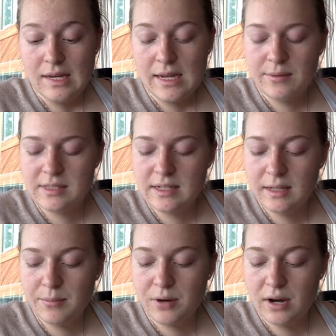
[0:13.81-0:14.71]
He was
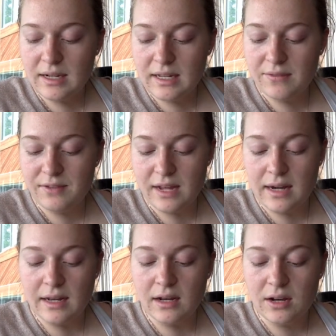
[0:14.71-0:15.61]
still abroad in
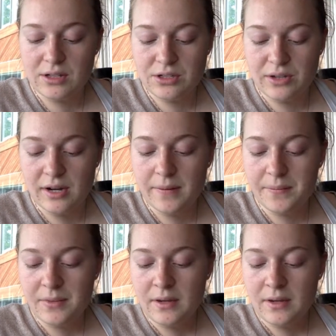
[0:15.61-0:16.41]
Vienna, Austria,